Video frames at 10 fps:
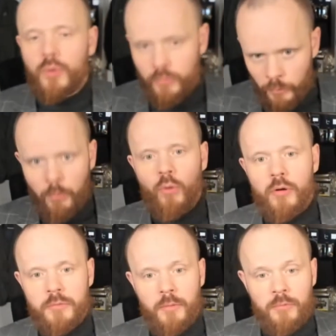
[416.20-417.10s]
it with
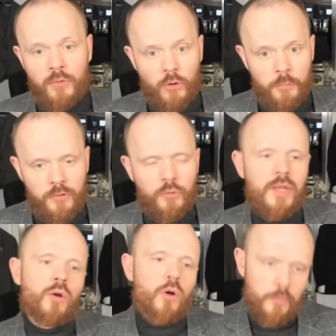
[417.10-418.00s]
porous absorbers. You
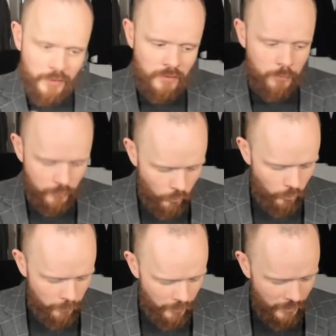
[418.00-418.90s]
can always
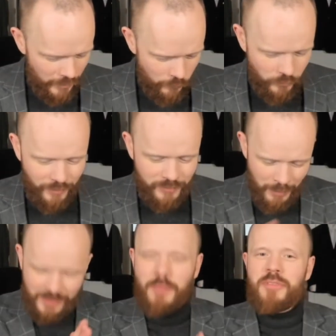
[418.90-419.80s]
absorb if you just
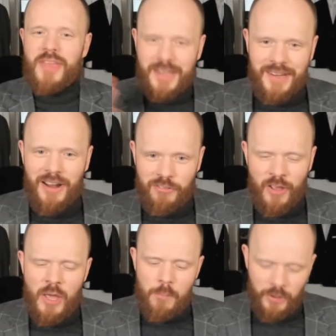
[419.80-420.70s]
make them thick enough.
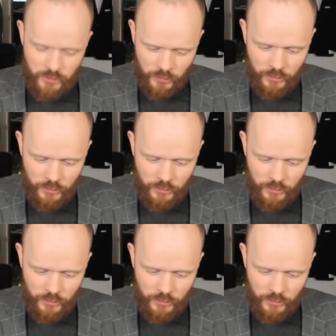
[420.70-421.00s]
But